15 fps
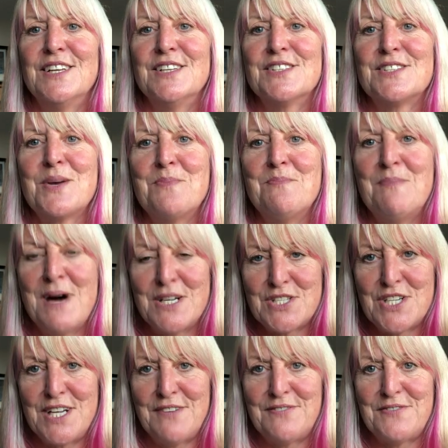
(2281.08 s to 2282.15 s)
So
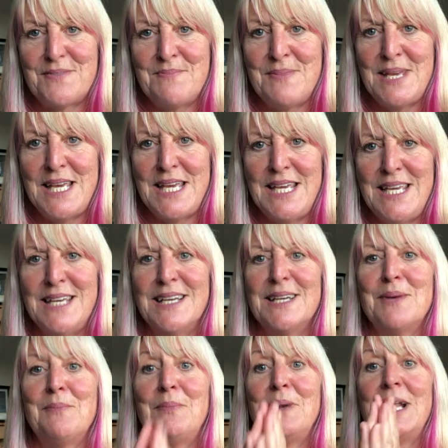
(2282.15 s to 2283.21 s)
much love from me.
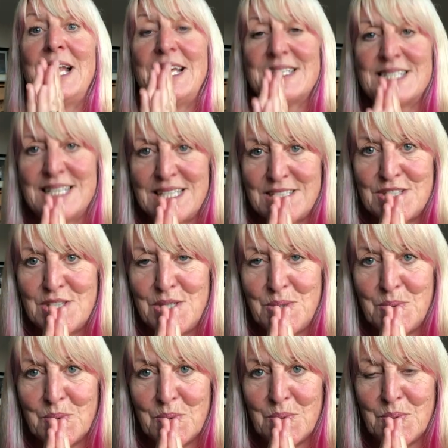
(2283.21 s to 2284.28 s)
Blessings to
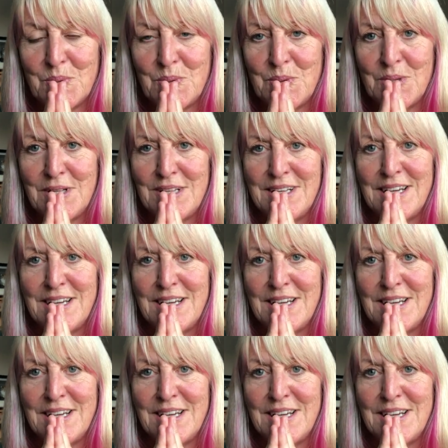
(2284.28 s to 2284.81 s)
you all,